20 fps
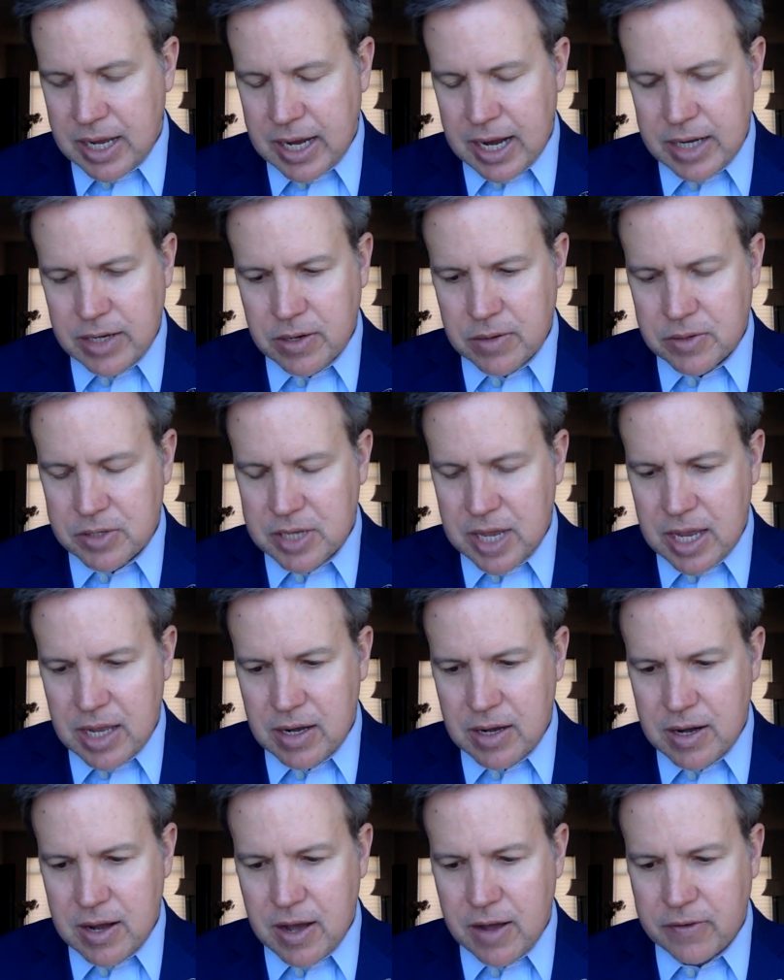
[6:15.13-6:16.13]
and I don't say it
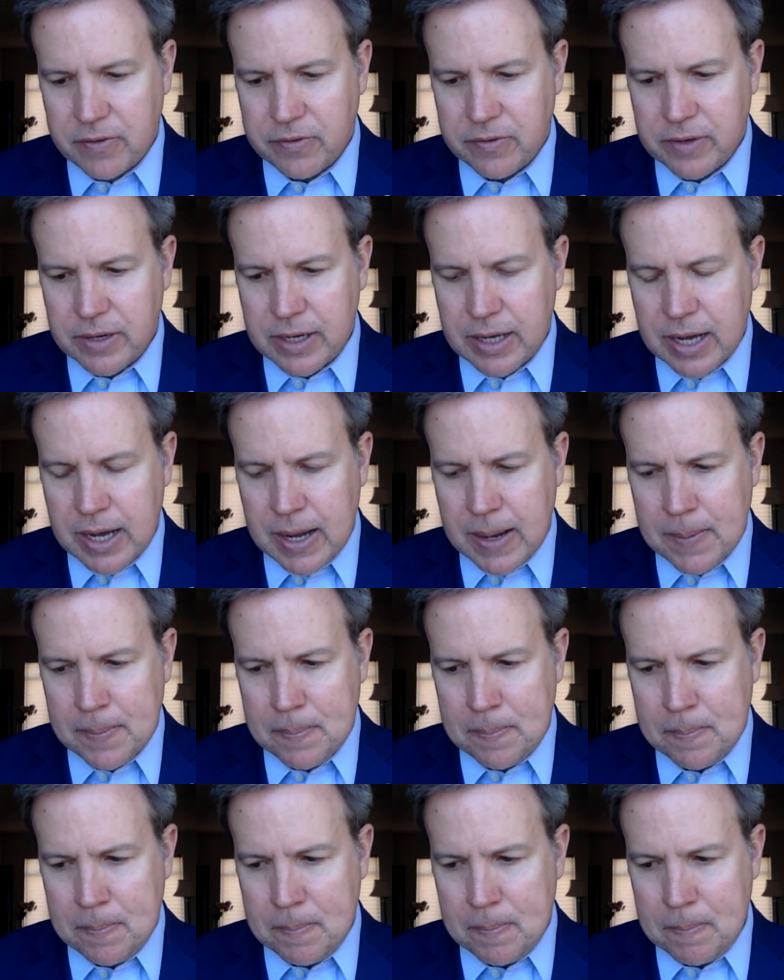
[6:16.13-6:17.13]
enough.
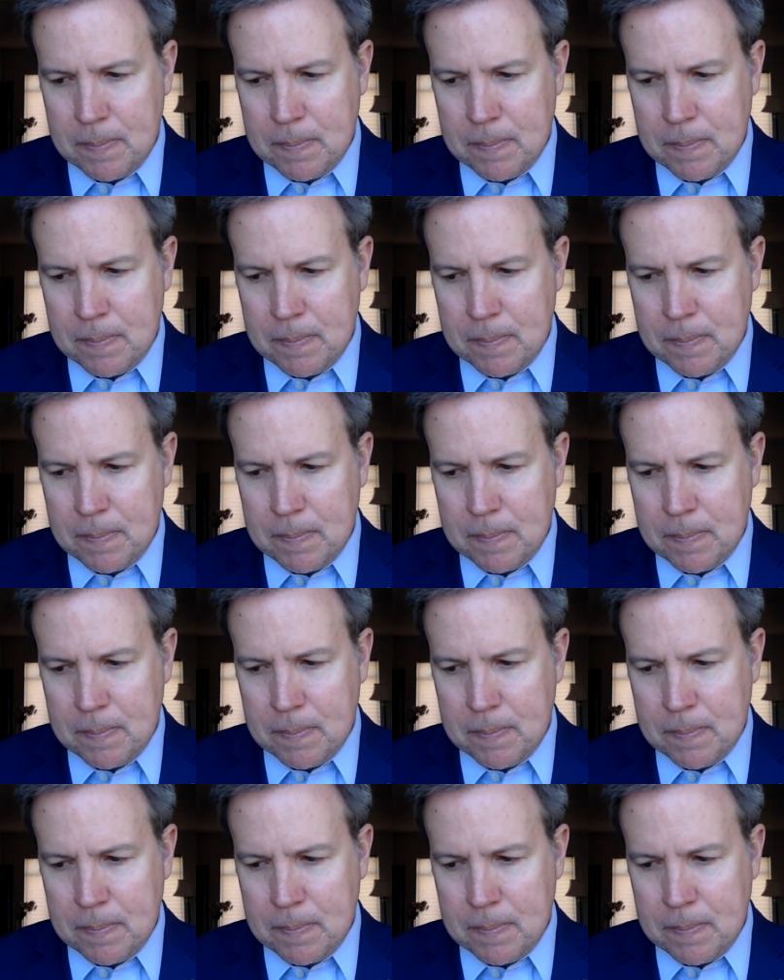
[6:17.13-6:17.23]
Um,